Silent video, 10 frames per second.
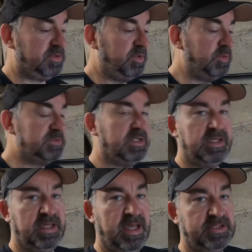using
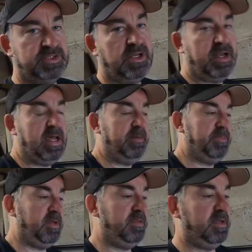the Echelon
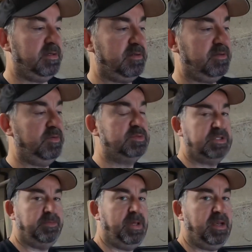app and then
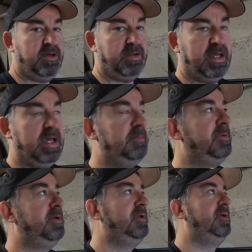using the Peloton app
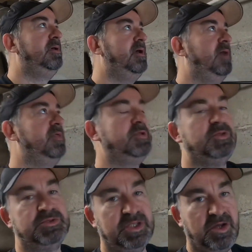and then
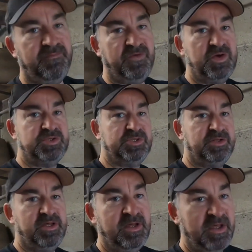using the
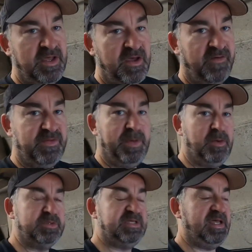conversion of the
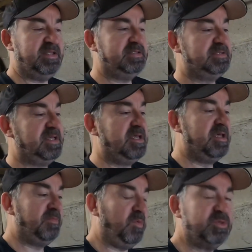power settings,
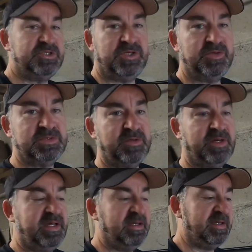but once you're used to
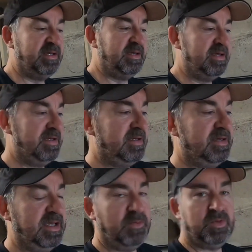it,
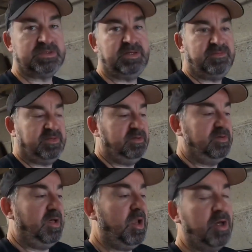it works out, you
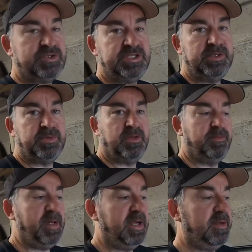know, a lot cheaper
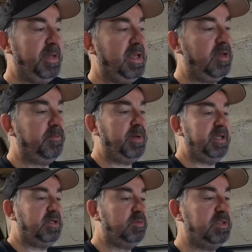than buying a Peloton
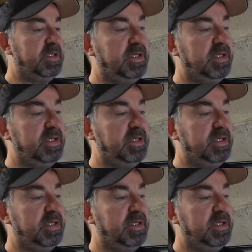bike with